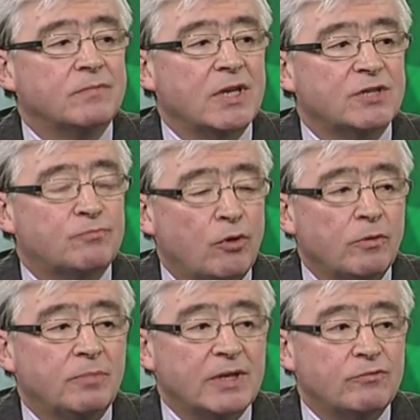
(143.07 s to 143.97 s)
is
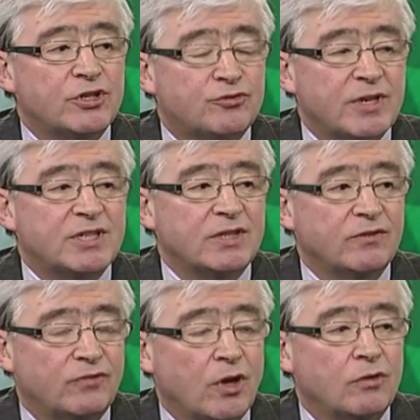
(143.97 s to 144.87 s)
probably restricting
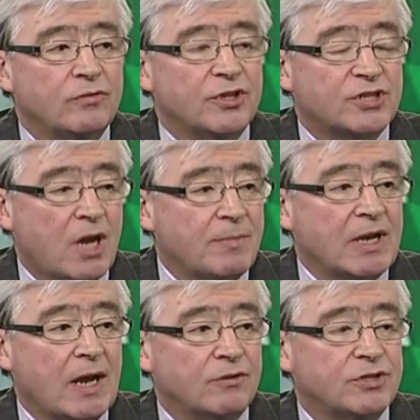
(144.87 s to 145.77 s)
the flow that's
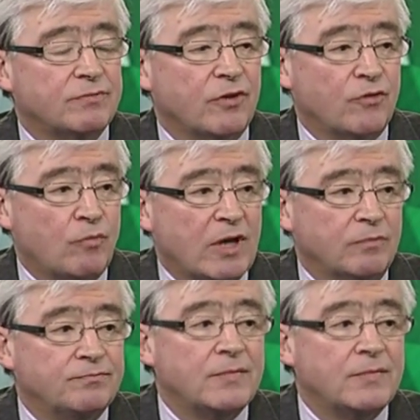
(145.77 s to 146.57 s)
coming out of the well.